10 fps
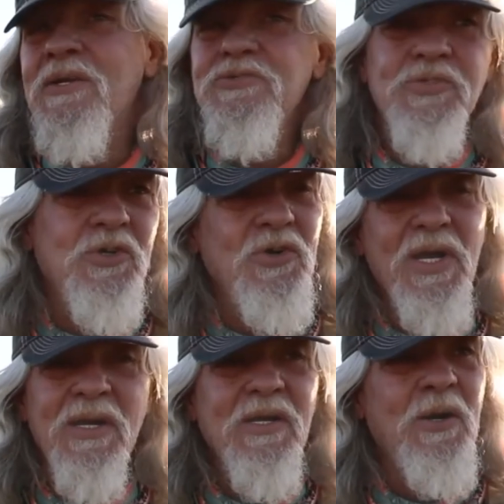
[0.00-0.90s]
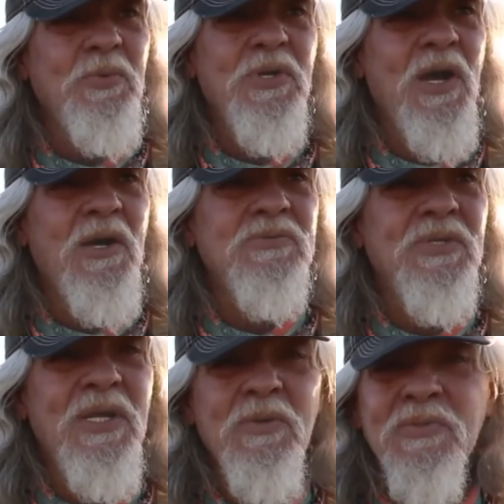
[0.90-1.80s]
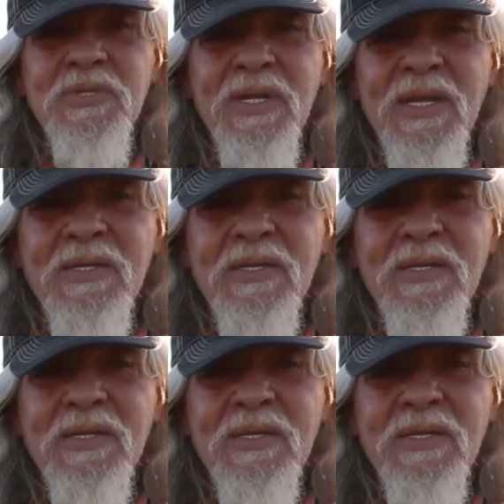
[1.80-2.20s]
shook her head a couple times, and he was a dead